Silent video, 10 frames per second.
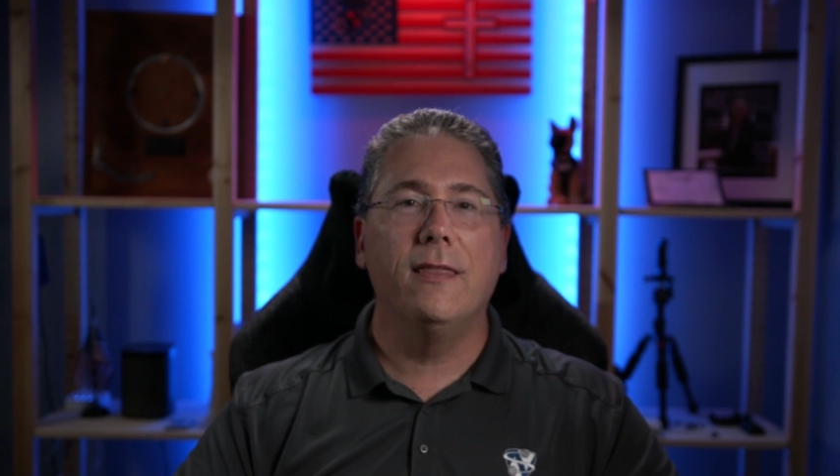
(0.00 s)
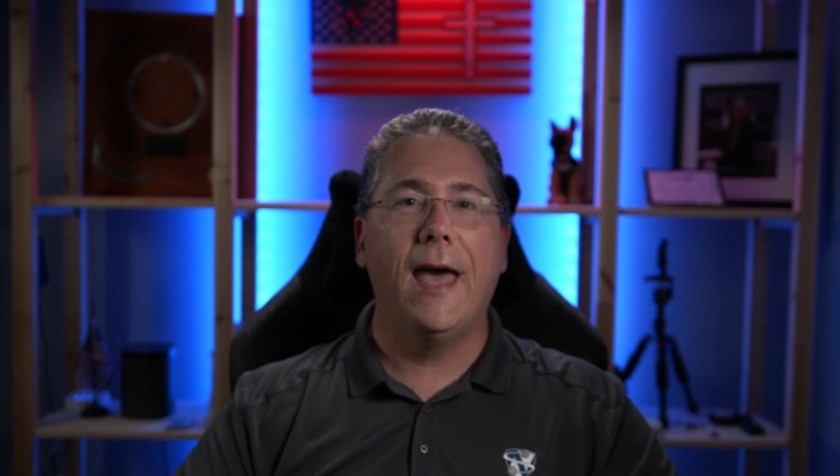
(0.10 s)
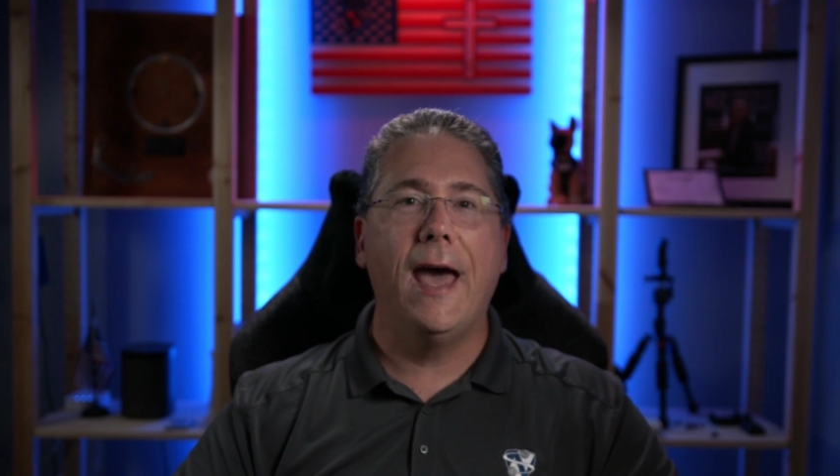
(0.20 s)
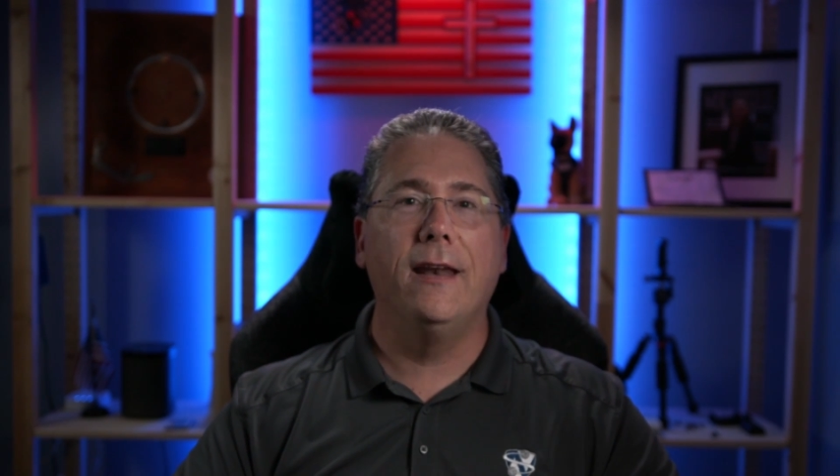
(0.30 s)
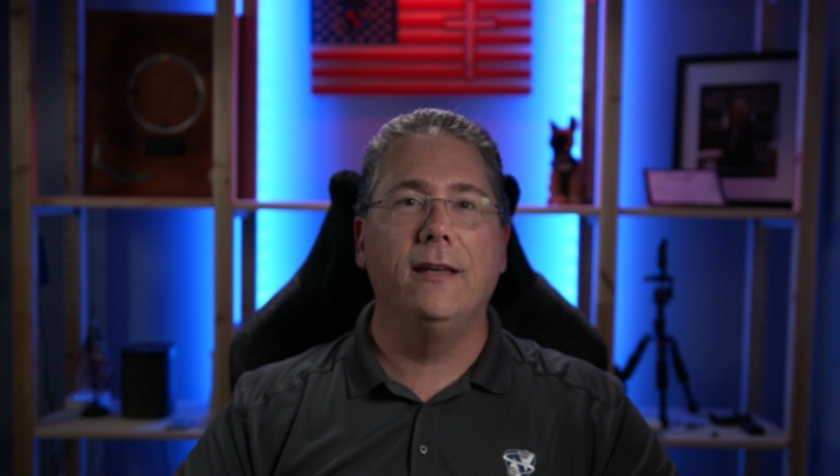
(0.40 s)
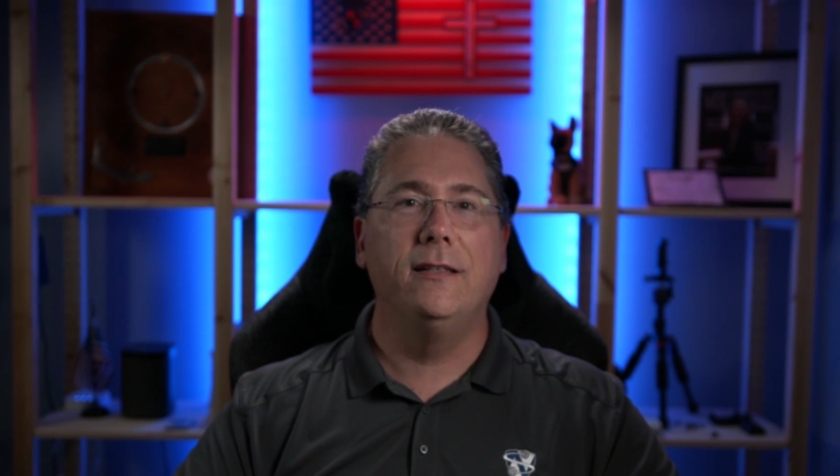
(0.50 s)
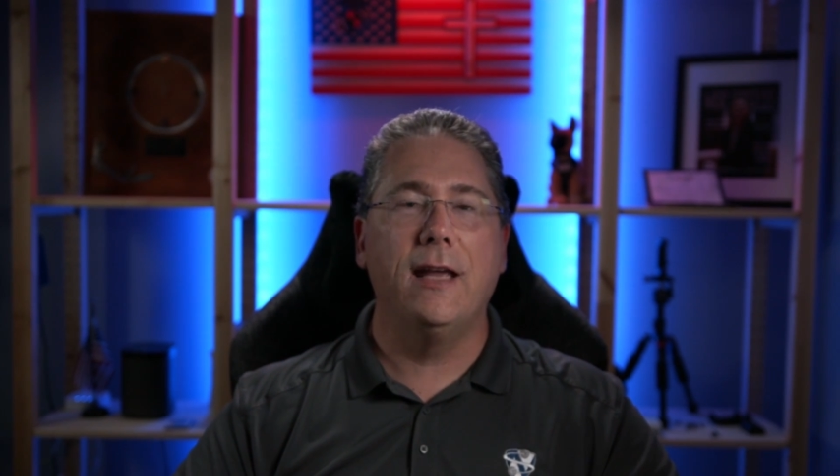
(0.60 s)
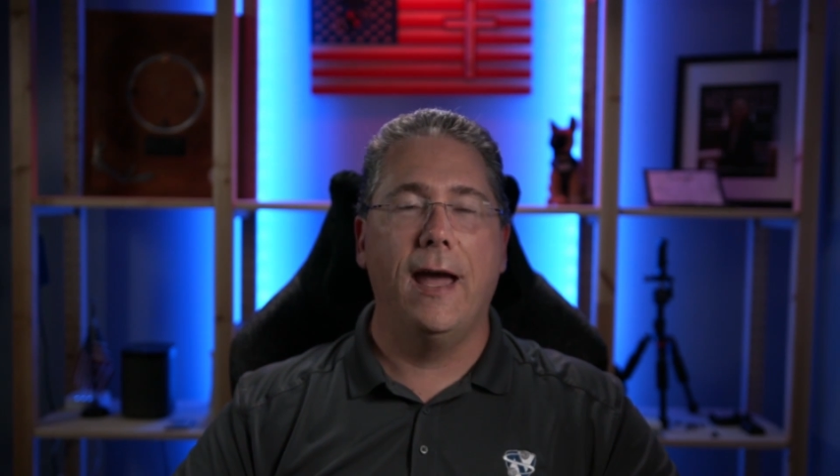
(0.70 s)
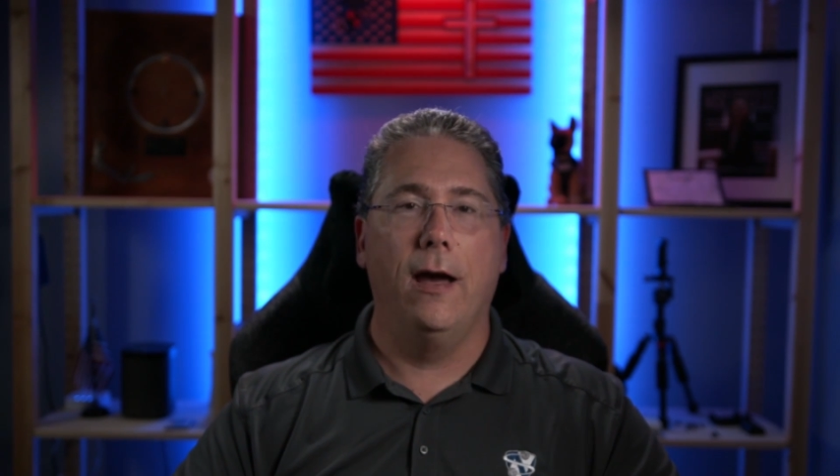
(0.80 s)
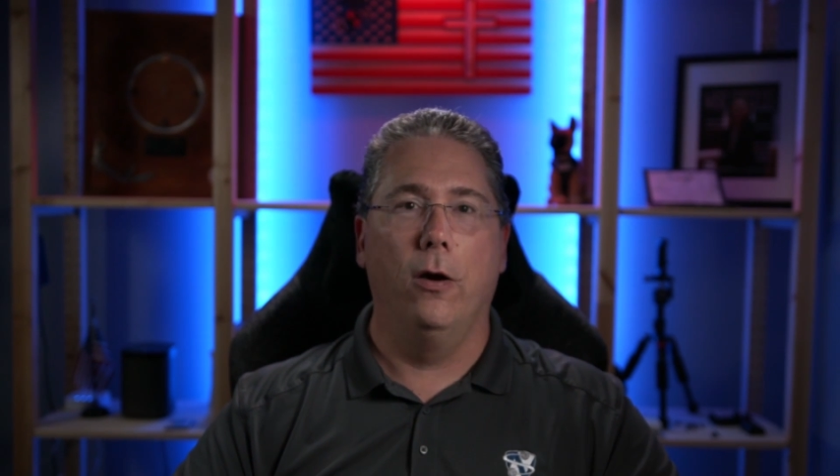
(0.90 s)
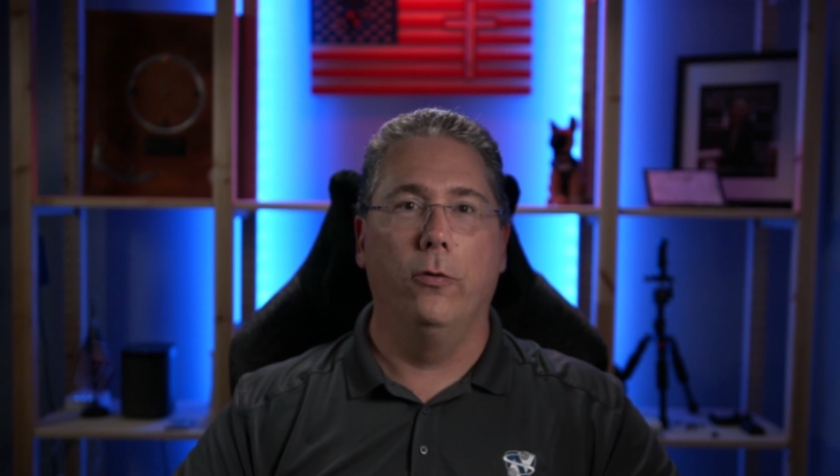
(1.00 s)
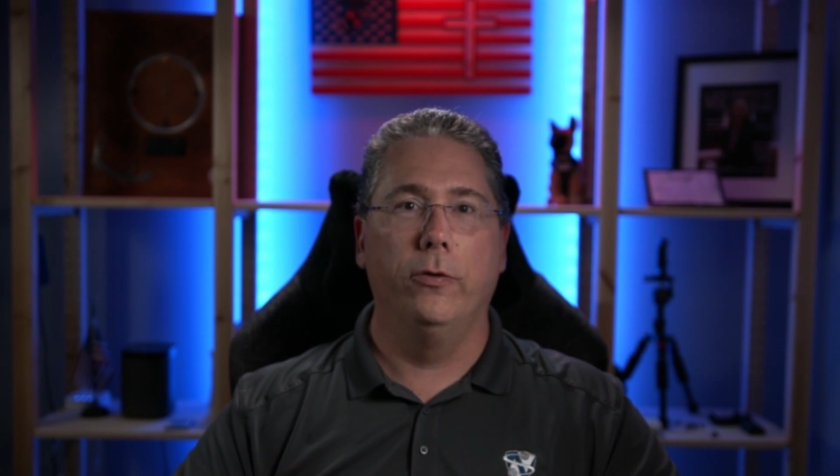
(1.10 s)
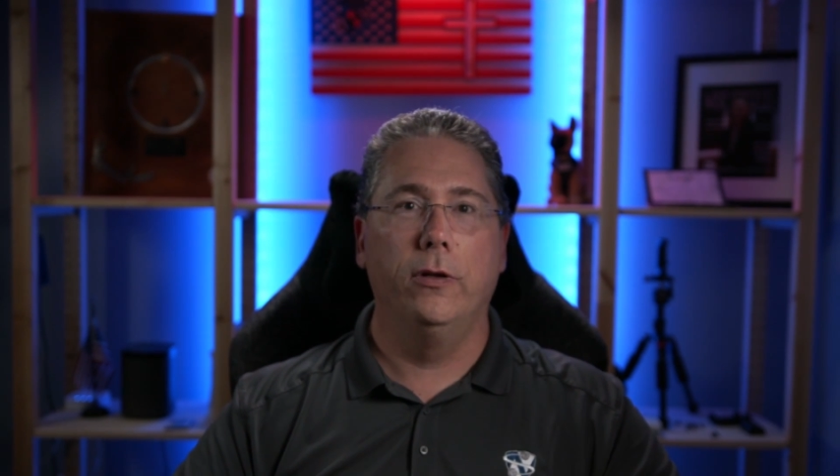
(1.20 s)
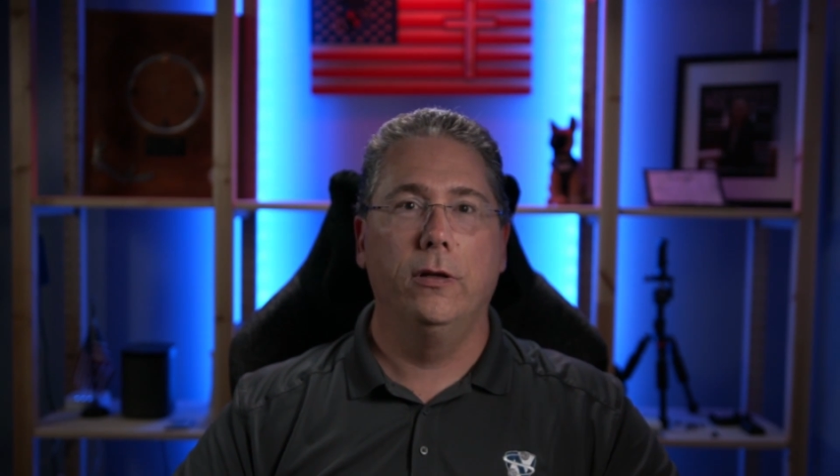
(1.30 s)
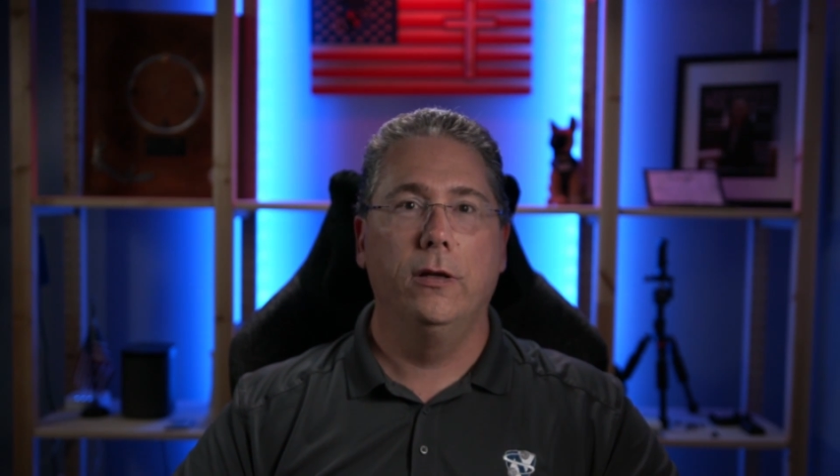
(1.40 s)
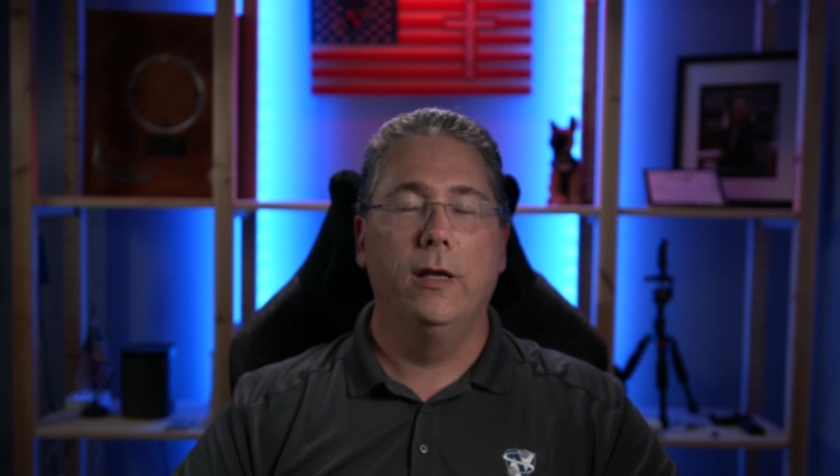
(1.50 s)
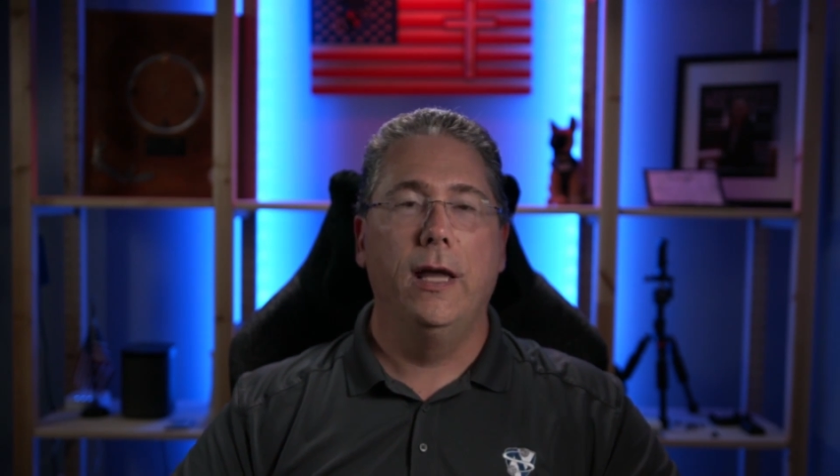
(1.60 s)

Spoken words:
that down